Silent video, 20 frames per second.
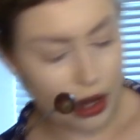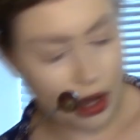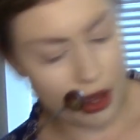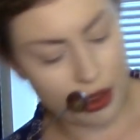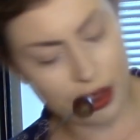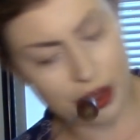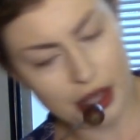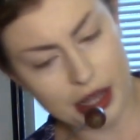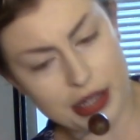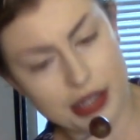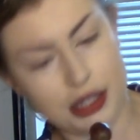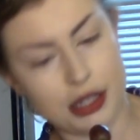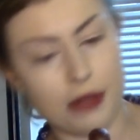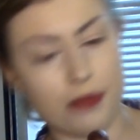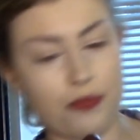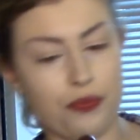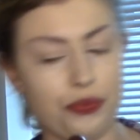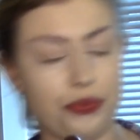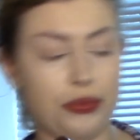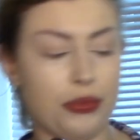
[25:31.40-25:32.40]
this
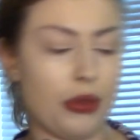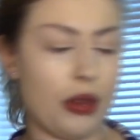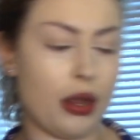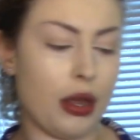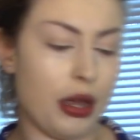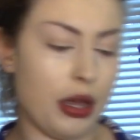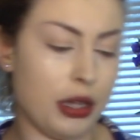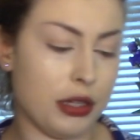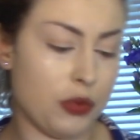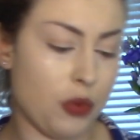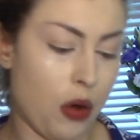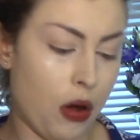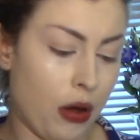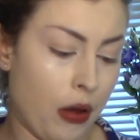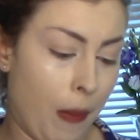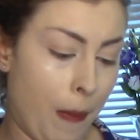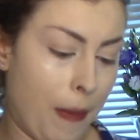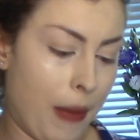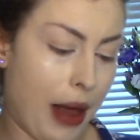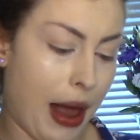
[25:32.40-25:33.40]
is
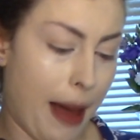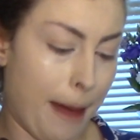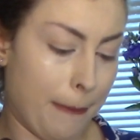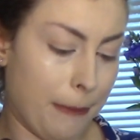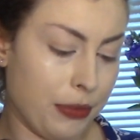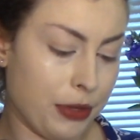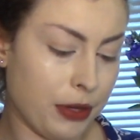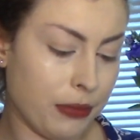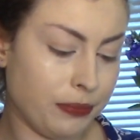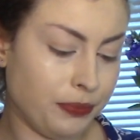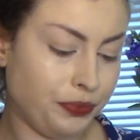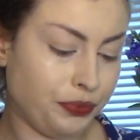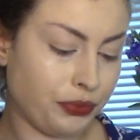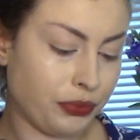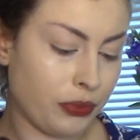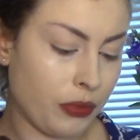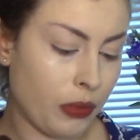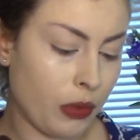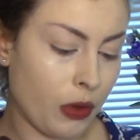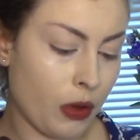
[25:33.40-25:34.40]
what happened
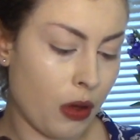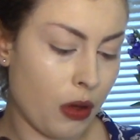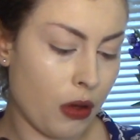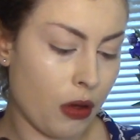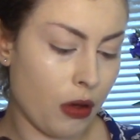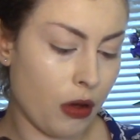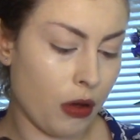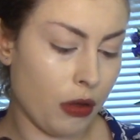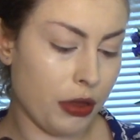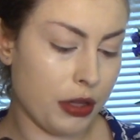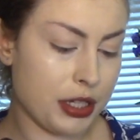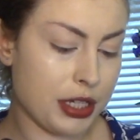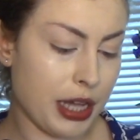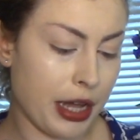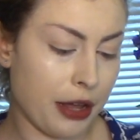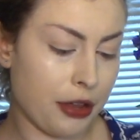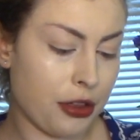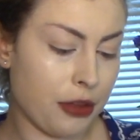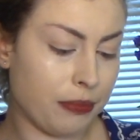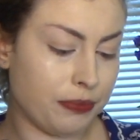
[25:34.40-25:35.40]
on the 6th.